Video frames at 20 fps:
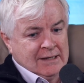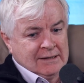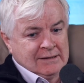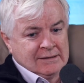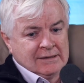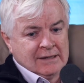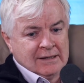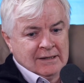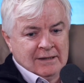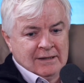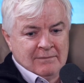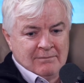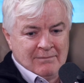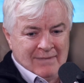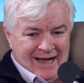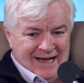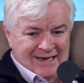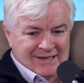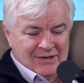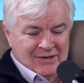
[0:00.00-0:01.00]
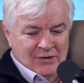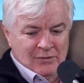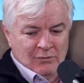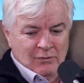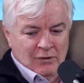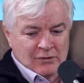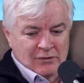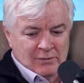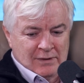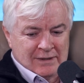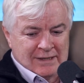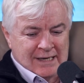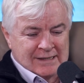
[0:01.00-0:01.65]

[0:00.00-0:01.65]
and Magda, who works with us.